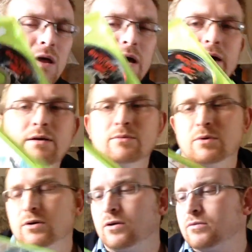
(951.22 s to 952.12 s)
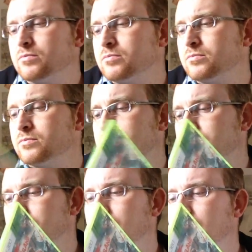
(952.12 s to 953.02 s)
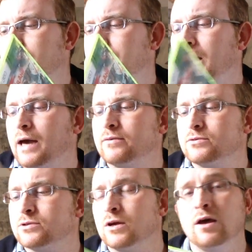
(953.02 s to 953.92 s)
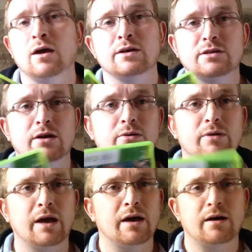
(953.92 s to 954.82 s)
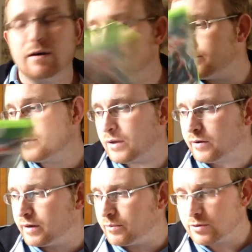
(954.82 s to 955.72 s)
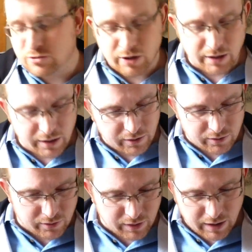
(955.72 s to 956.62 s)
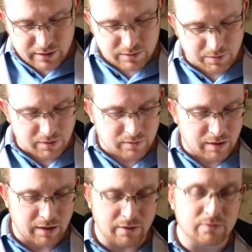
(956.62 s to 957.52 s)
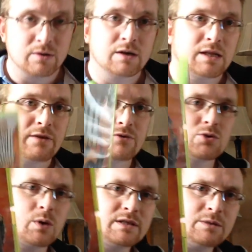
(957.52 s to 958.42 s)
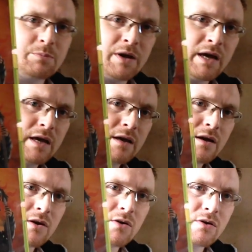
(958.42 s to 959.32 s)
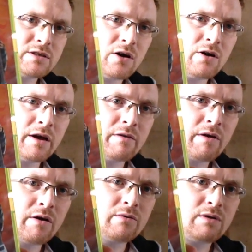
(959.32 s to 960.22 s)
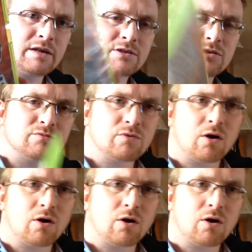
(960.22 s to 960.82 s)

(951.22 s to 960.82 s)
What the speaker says: there and whatnot. £9. So yeah, I've no idea what the trading on that is, but hey ho. Then for 20p, I got Guitar Hero Legends of